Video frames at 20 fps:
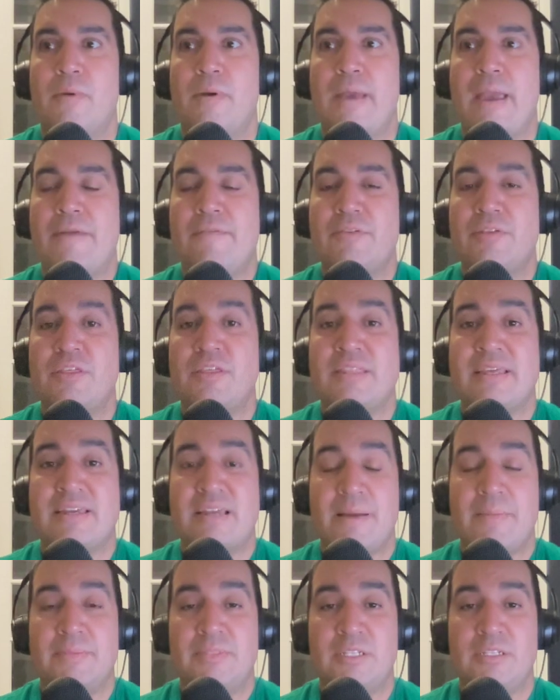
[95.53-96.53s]
everything that
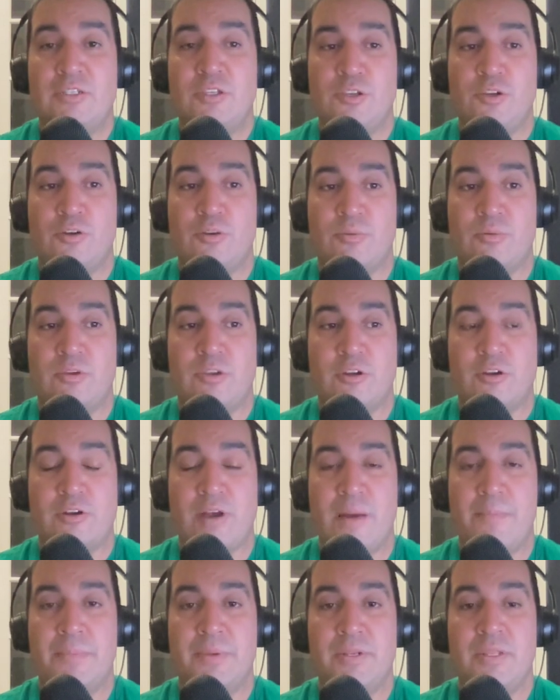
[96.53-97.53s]
comes into your
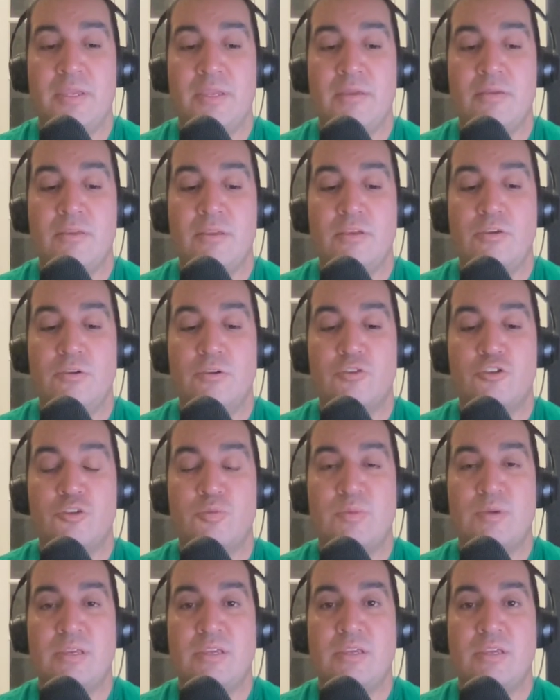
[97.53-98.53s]
company, you
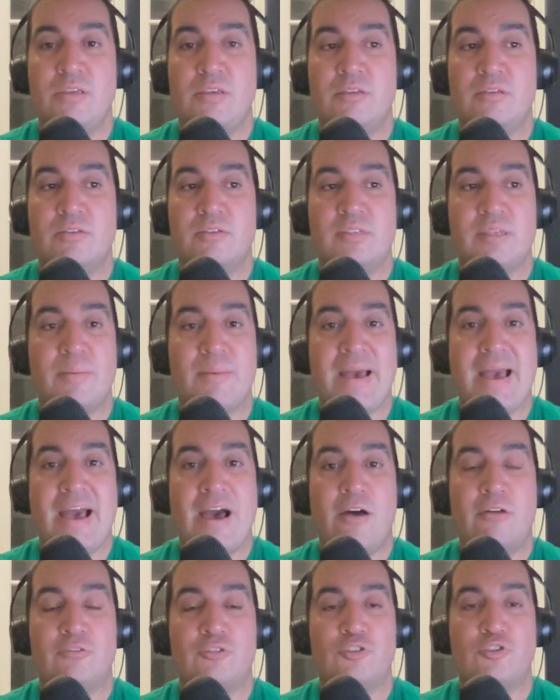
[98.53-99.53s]
should be
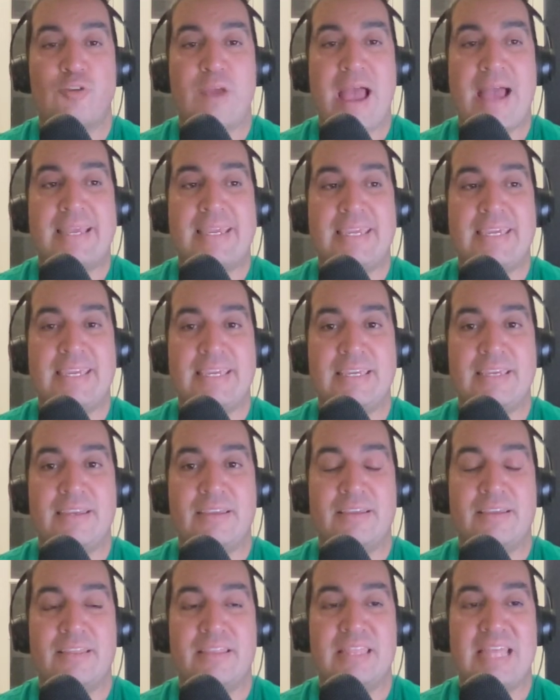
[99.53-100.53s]
somehow
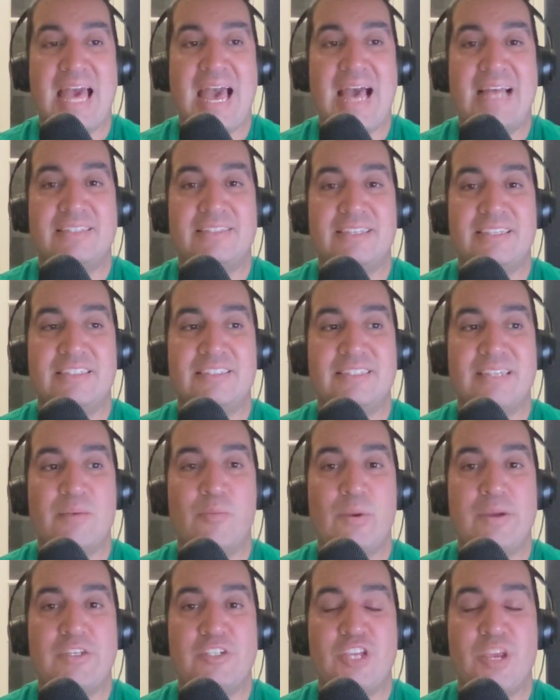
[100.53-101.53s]
tracking that in
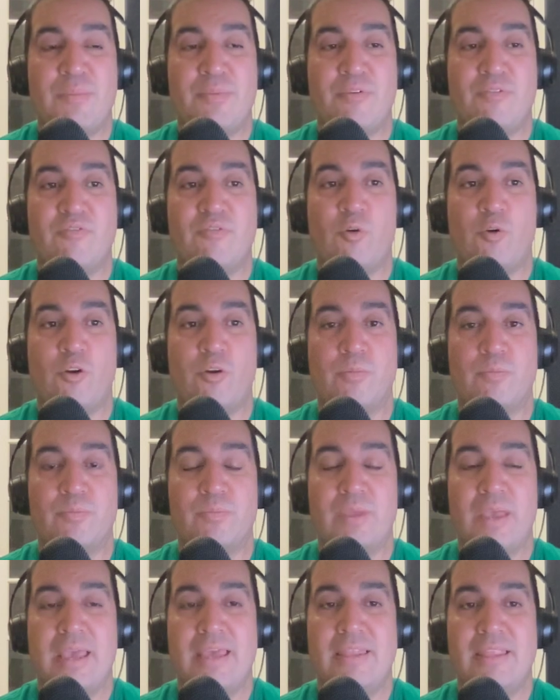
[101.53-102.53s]
some way, shape, or form,
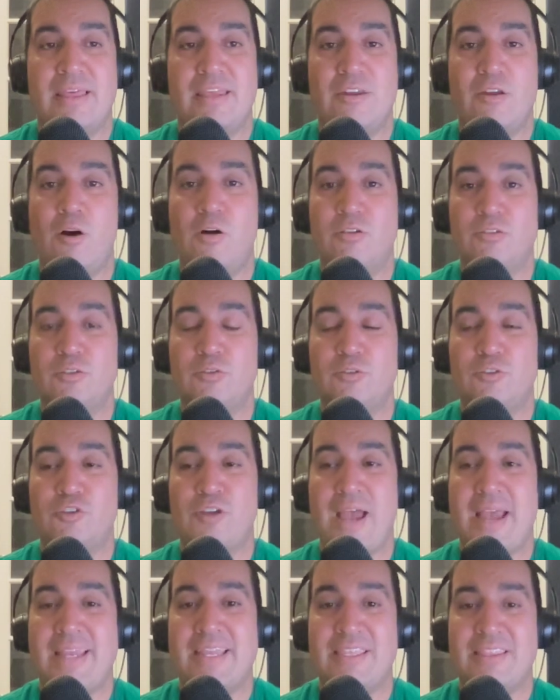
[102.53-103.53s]
and then also
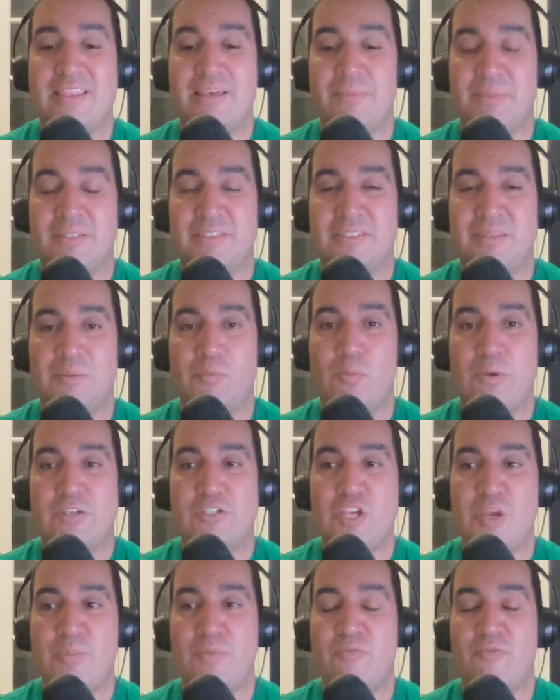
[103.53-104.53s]
tracking them in some way,
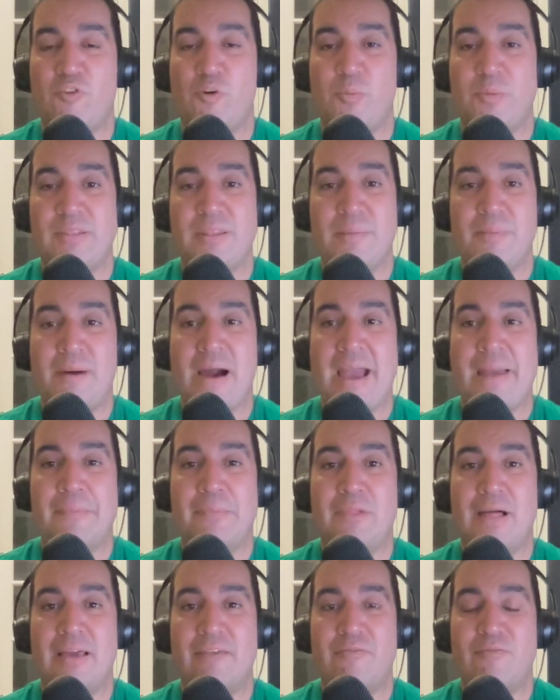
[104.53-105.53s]
shape, or form in a
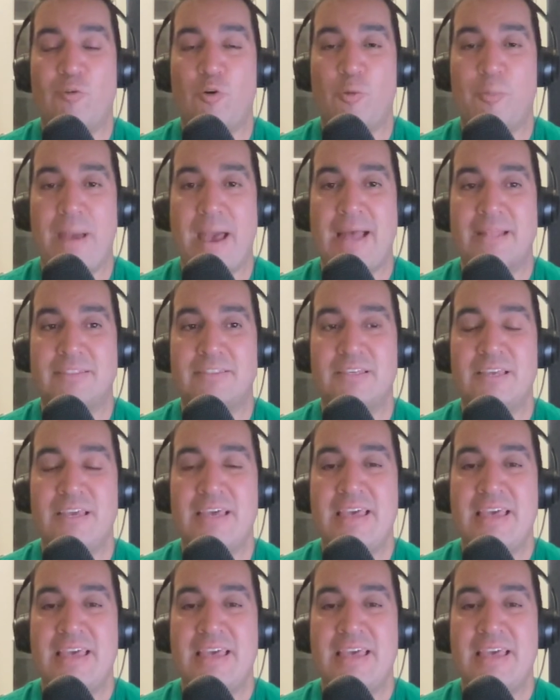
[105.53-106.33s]
pipeline format,